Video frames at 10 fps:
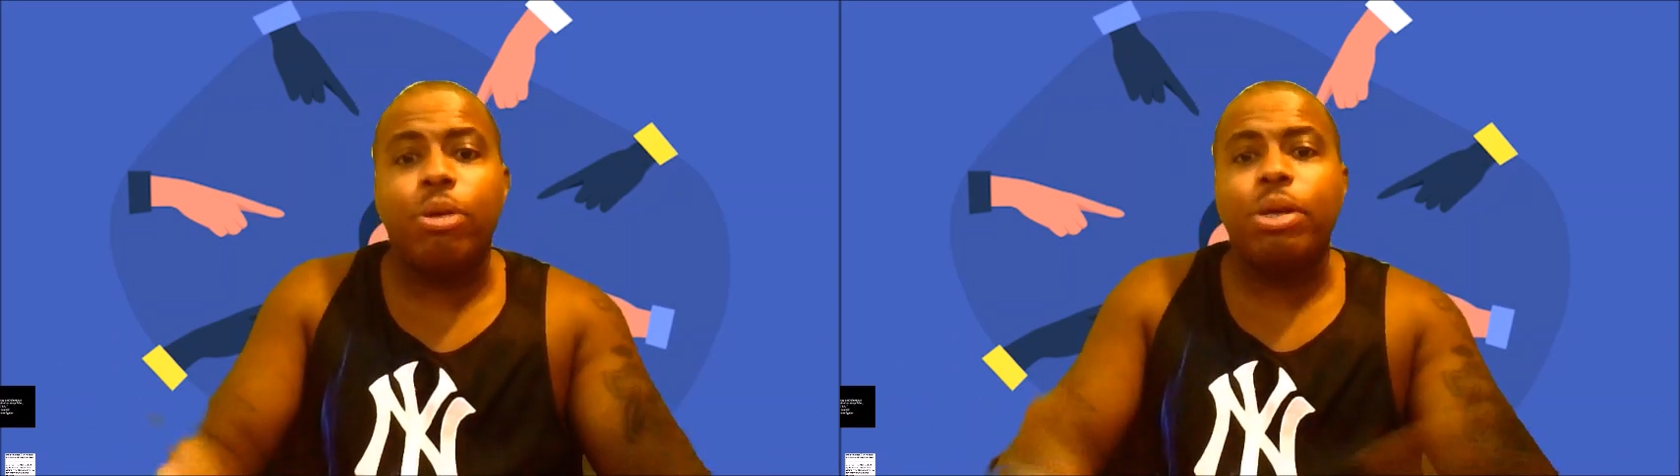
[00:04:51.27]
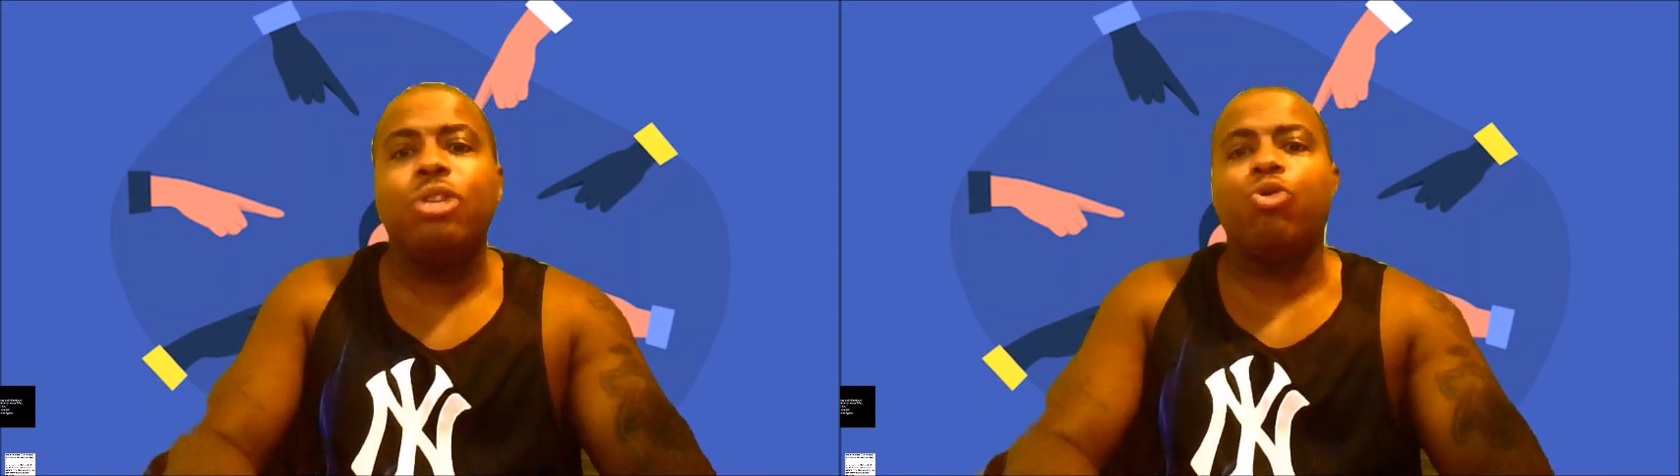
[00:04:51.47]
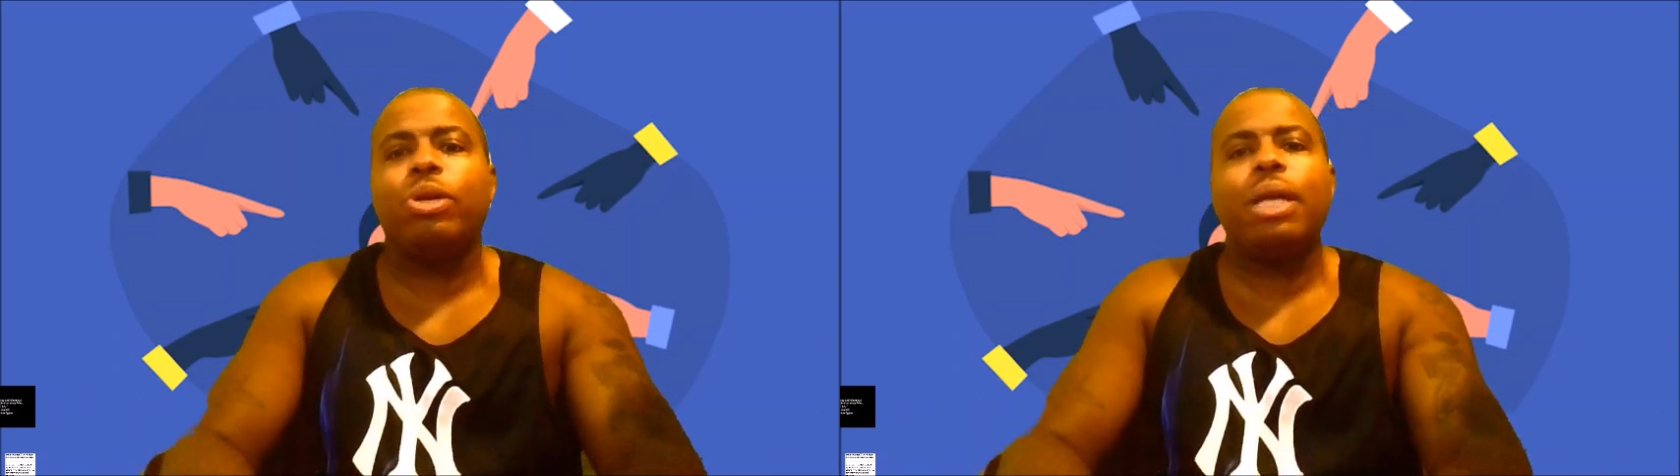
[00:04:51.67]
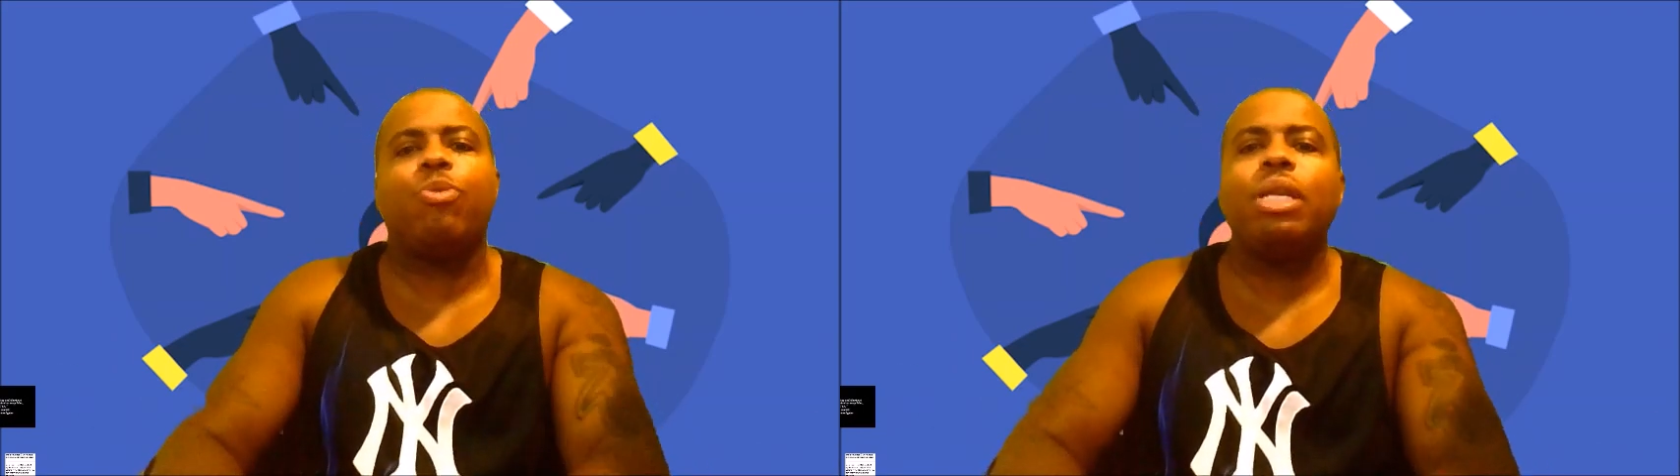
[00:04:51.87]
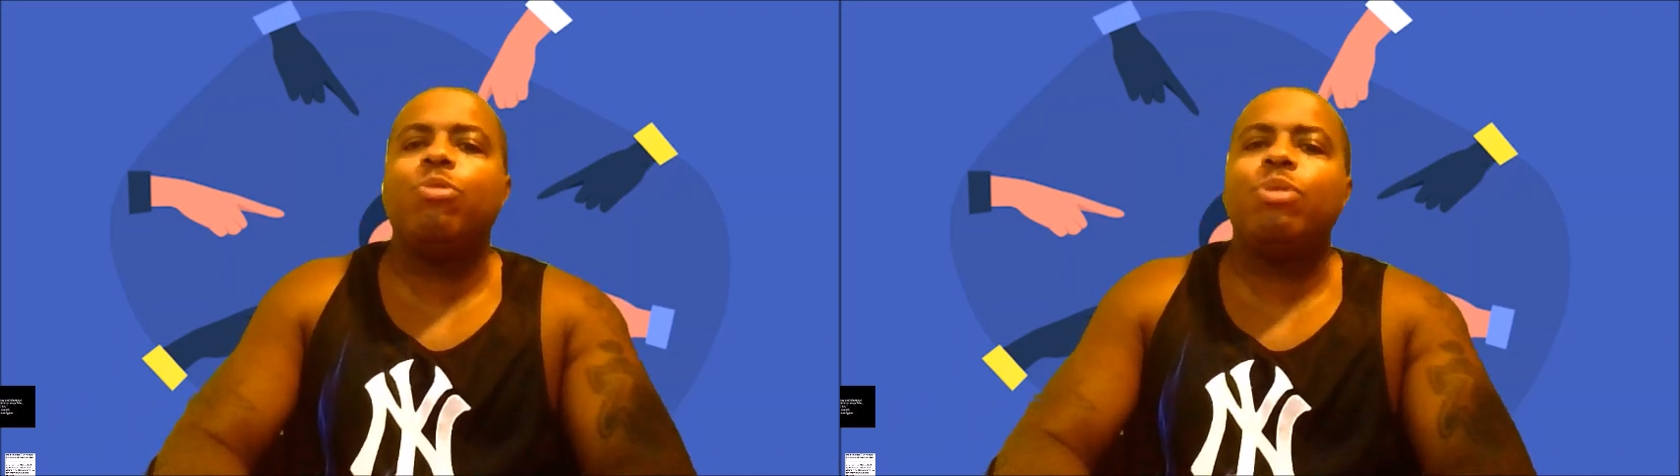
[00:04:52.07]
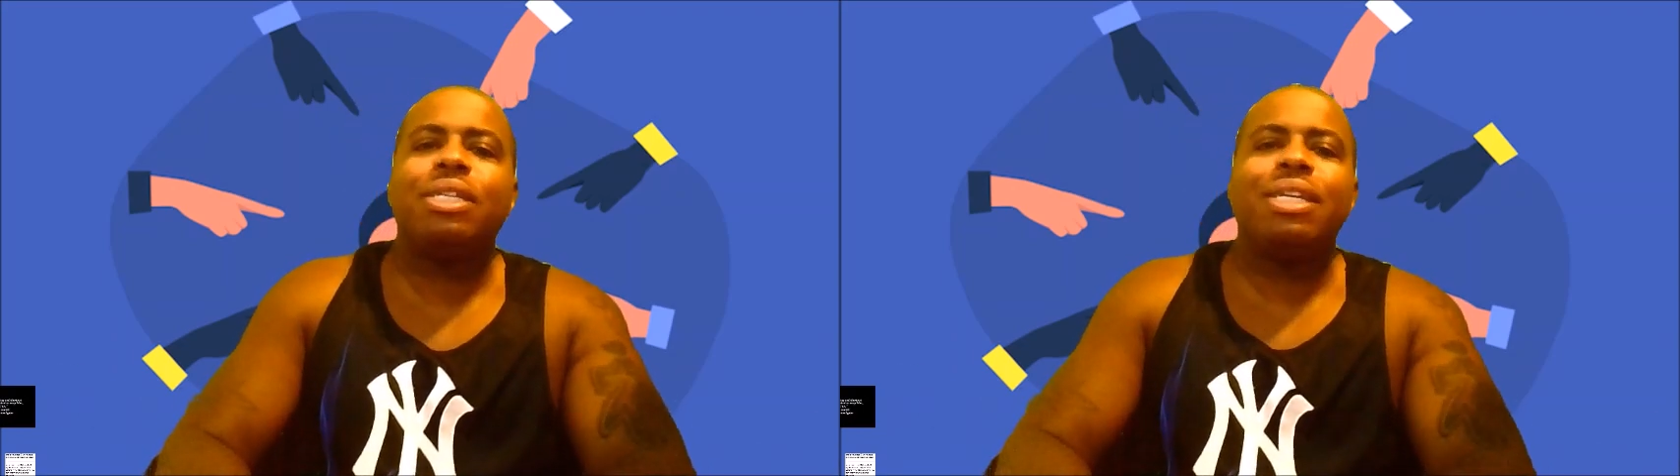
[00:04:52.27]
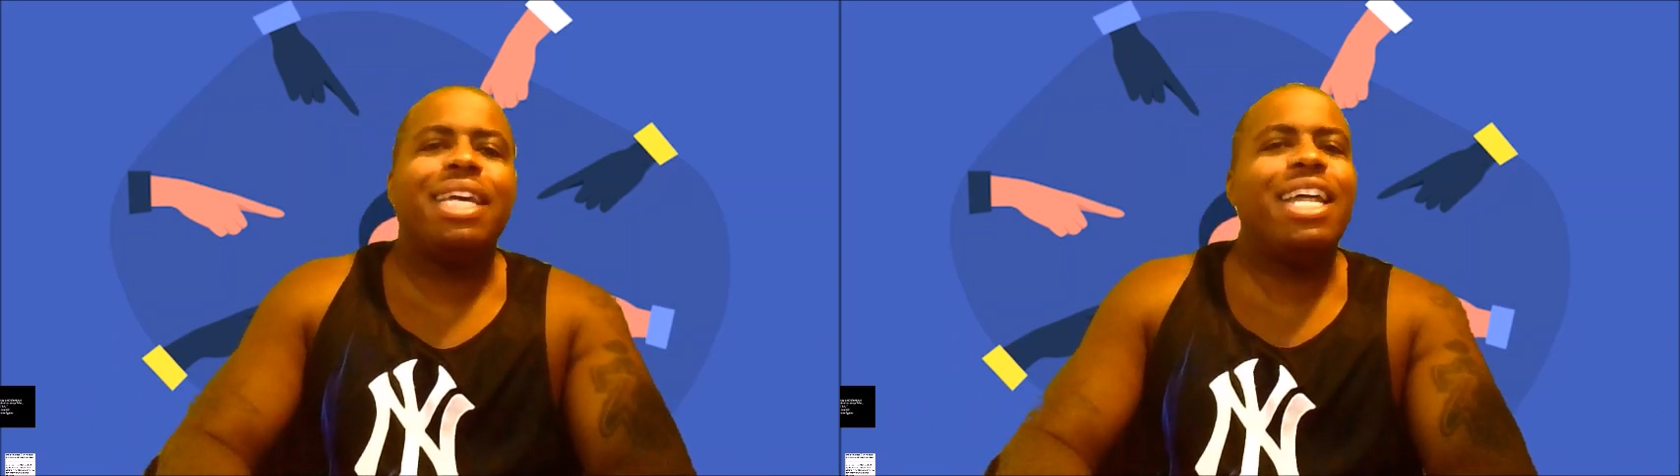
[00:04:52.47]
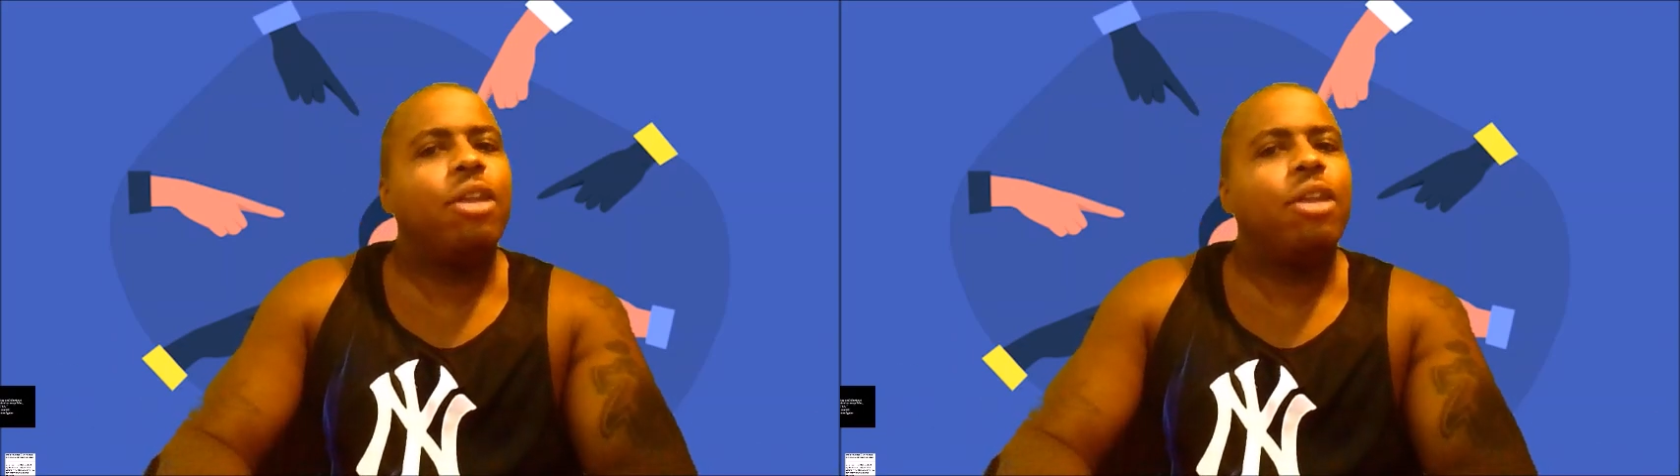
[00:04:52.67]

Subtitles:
down here doing that when he was